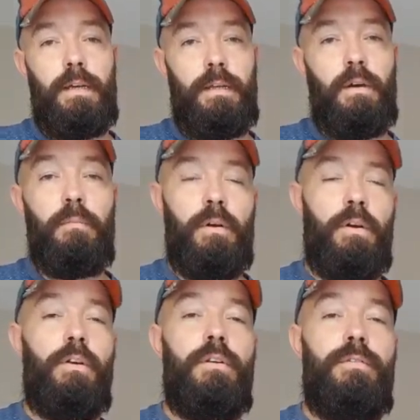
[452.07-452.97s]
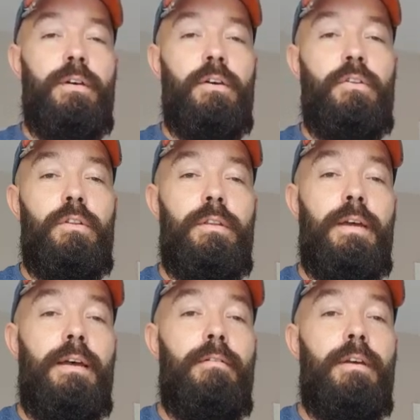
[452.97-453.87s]
like my oily fish and
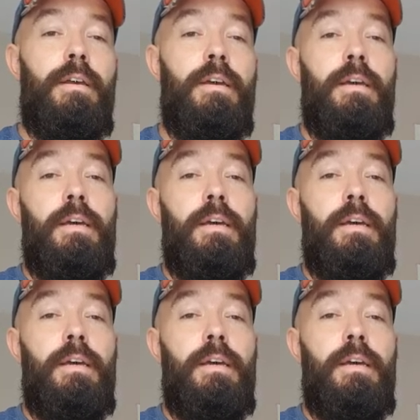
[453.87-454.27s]
dairy.